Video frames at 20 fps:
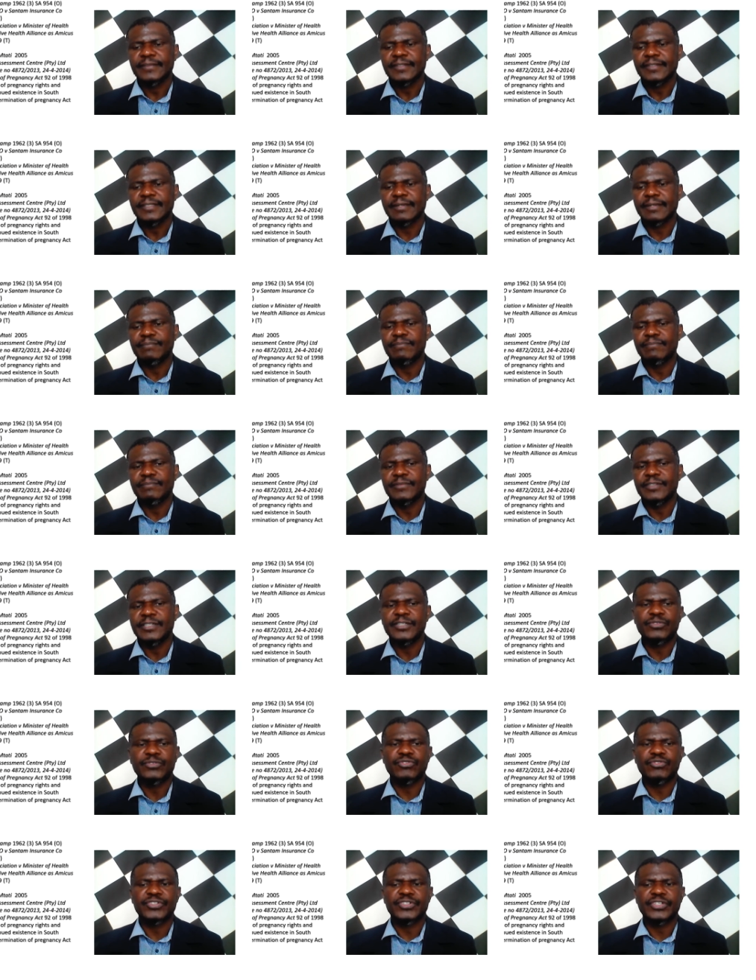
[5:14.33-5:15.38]
some
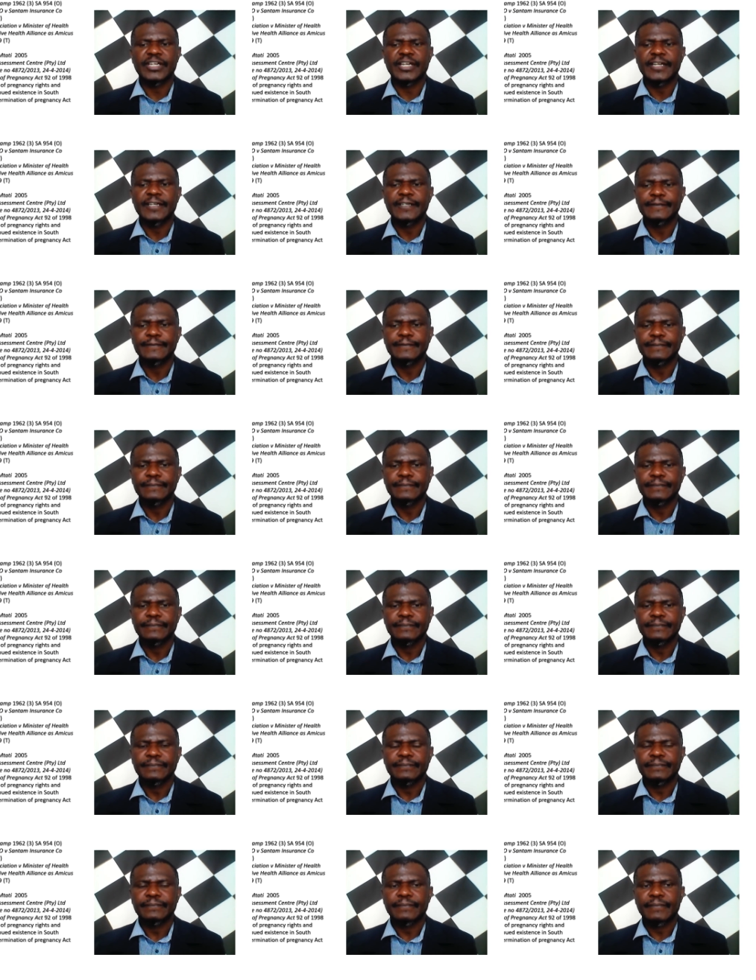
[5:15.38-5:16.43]
literature
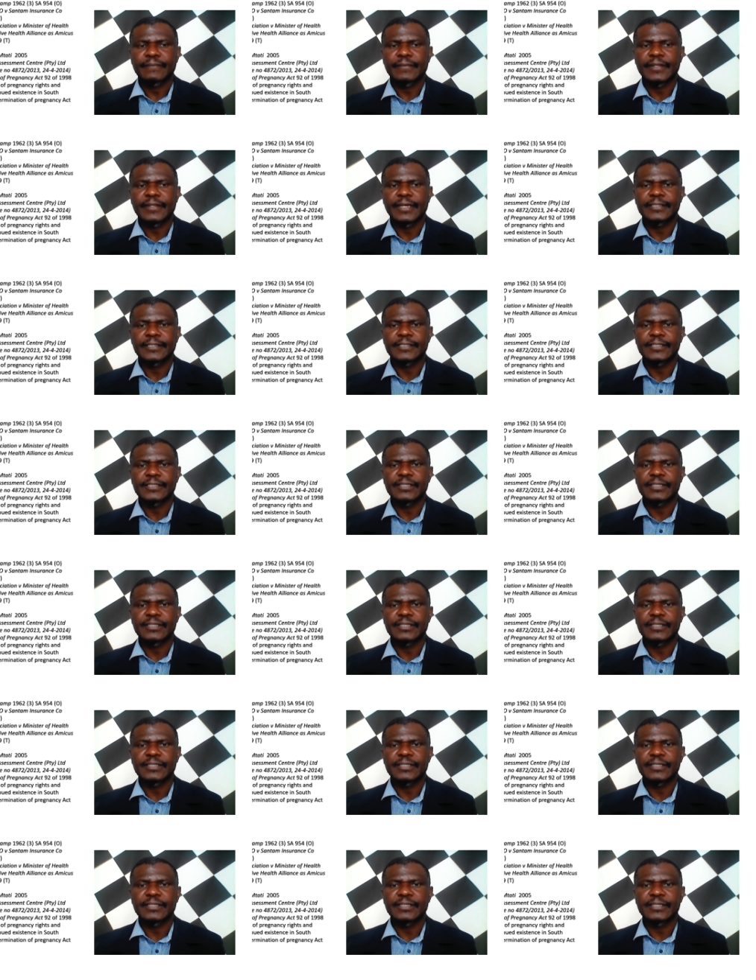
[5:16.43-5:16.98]
that